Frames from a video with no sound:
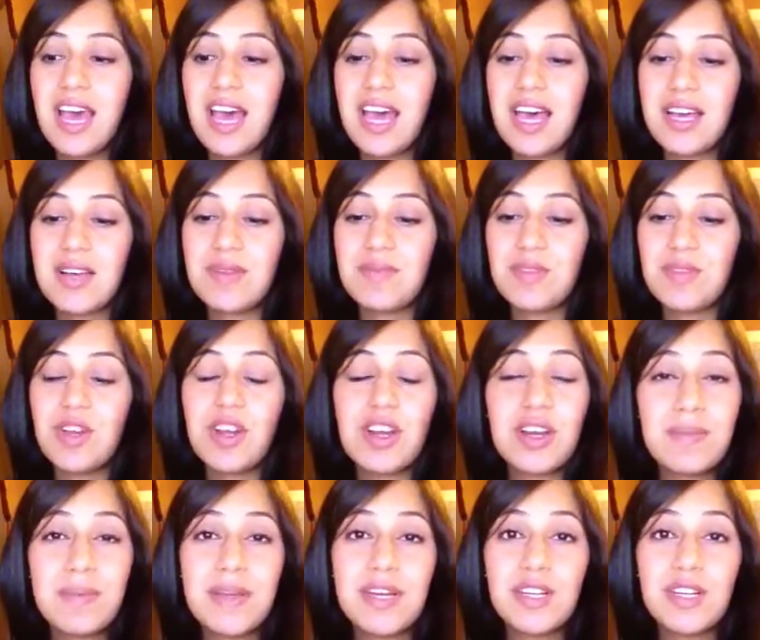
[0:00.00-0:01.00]
You're going
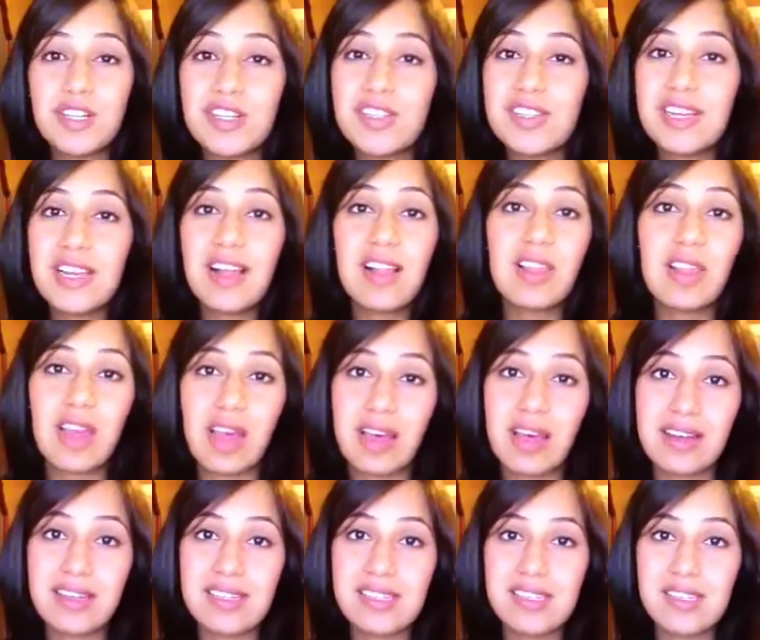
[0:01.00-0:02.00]
to be nursing a
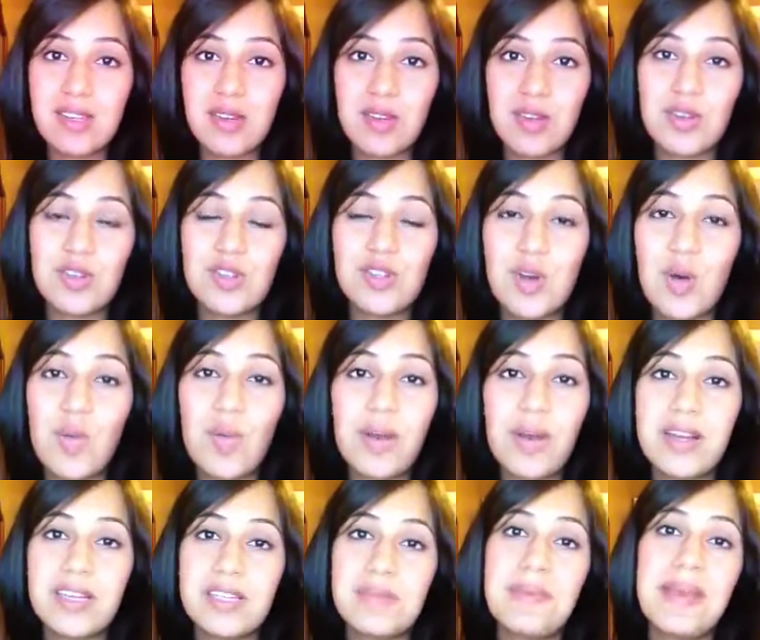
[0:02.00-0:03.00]
lot, so you don't
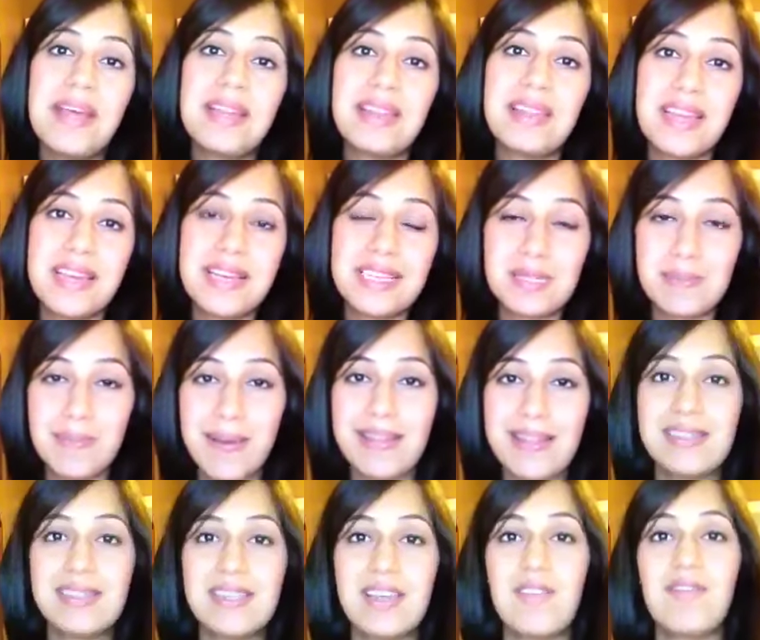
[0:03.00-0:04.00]
want it to be at the
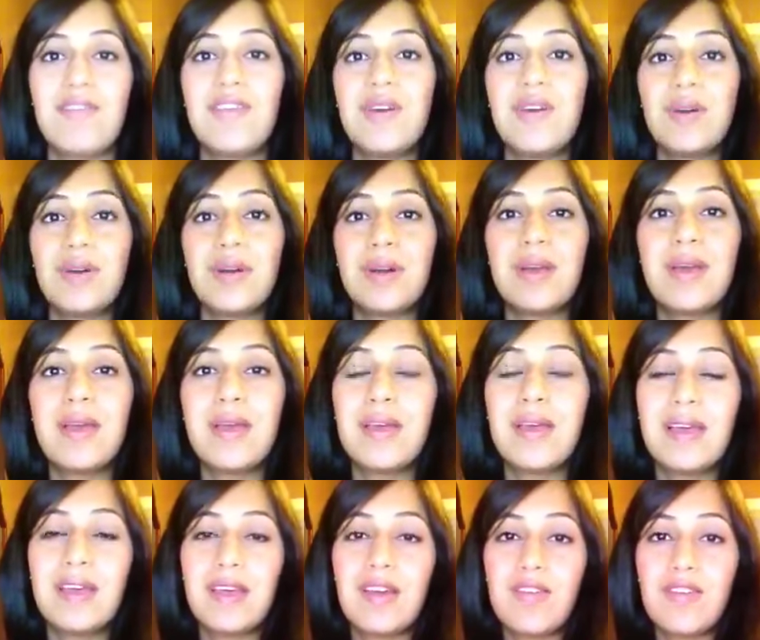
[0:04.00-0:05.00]
expense of your
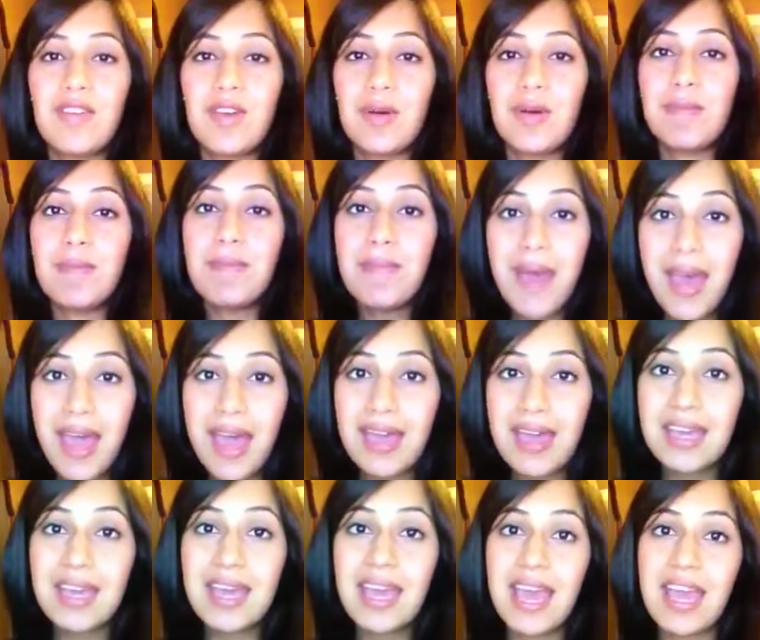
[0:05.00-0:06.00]

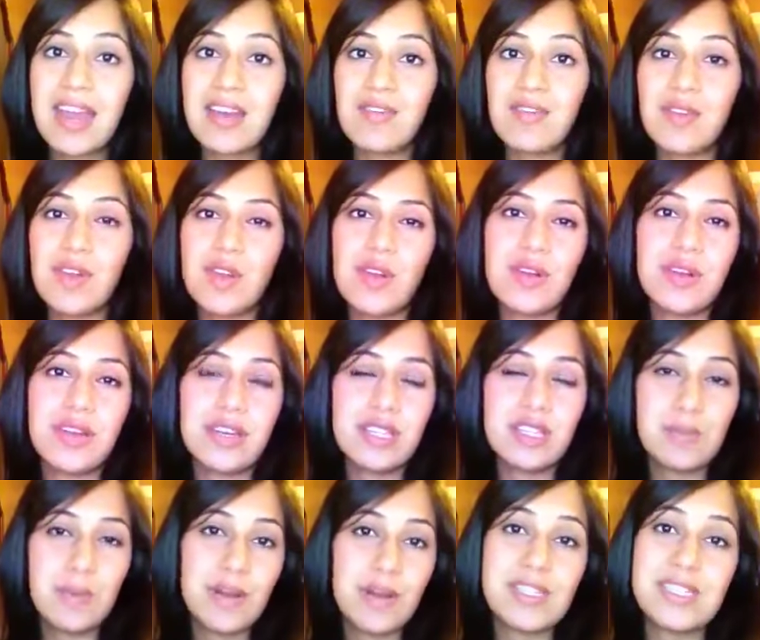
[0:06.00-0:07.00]
back and for you to
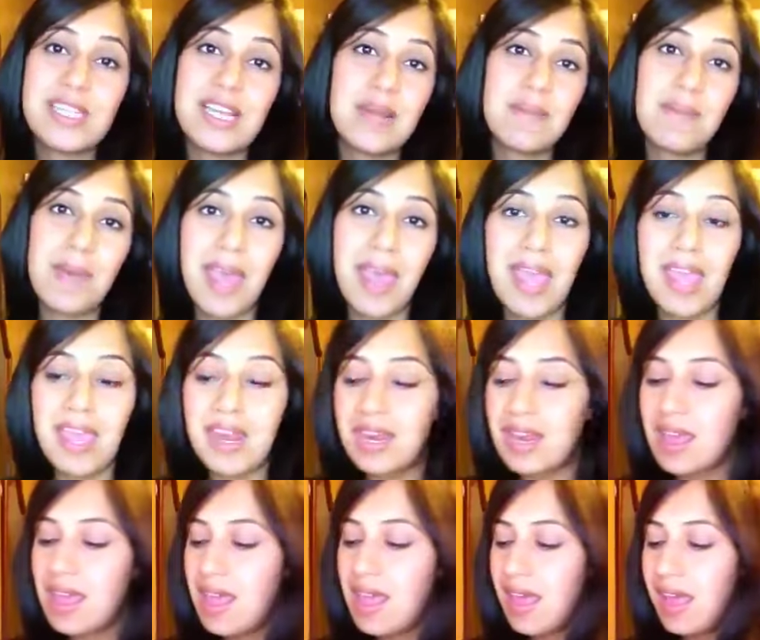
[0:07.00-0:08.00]
experience any pain
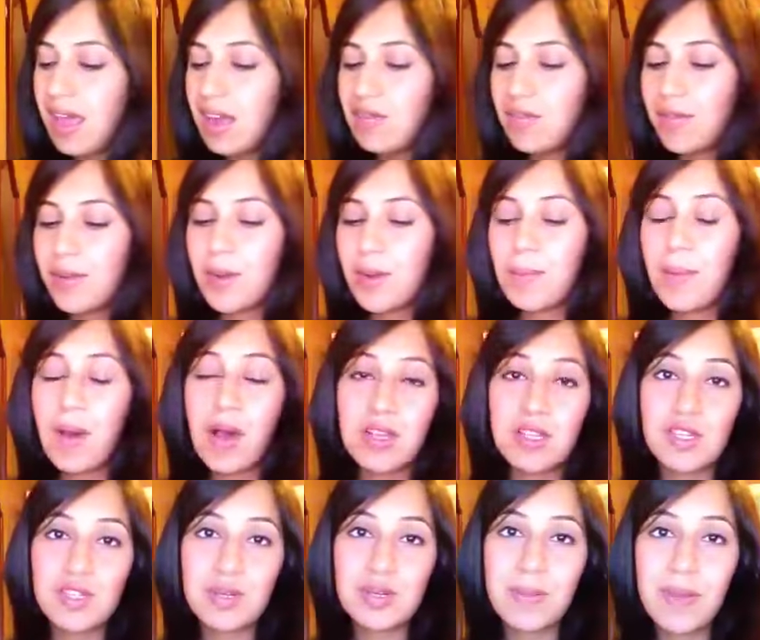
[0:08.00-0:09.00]
and for your
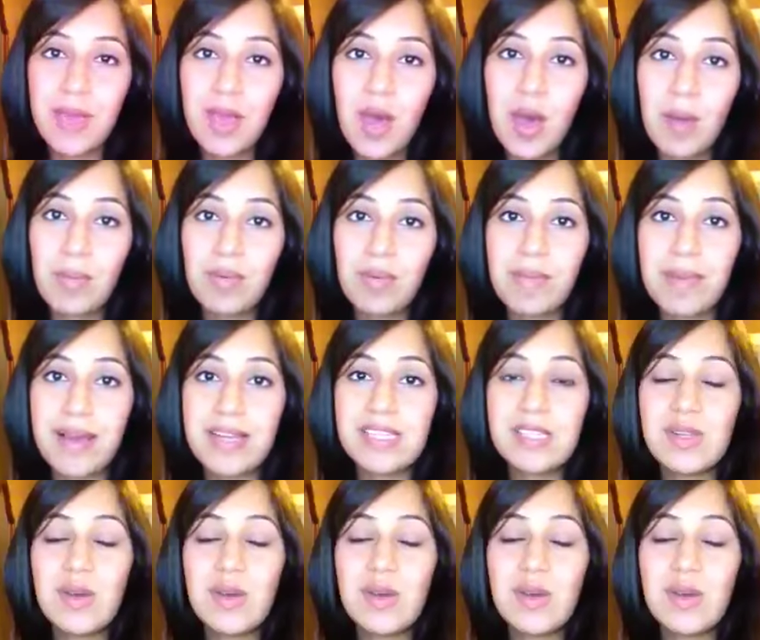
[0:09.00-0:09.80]
posture to be compromised.